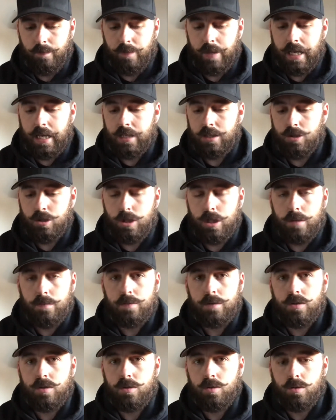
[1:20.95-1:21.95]
at
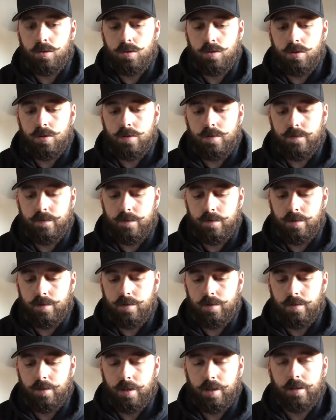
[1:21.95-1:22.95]
cheap stores
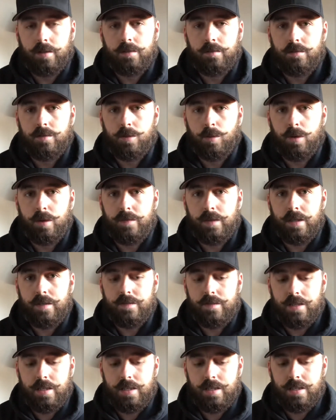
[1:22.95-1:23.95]
for like
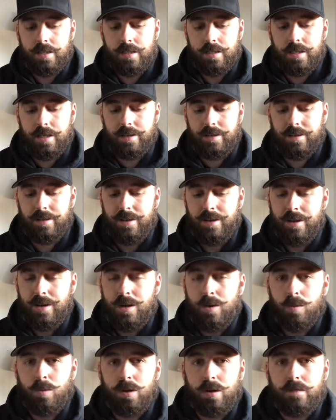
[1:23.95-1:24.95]
25 cents,
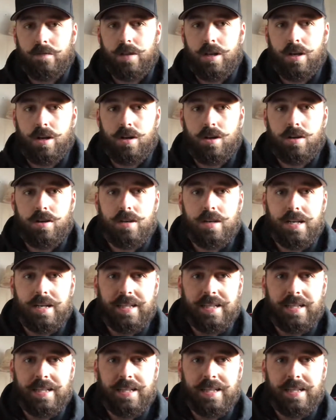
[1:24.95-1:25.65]
whatever they are.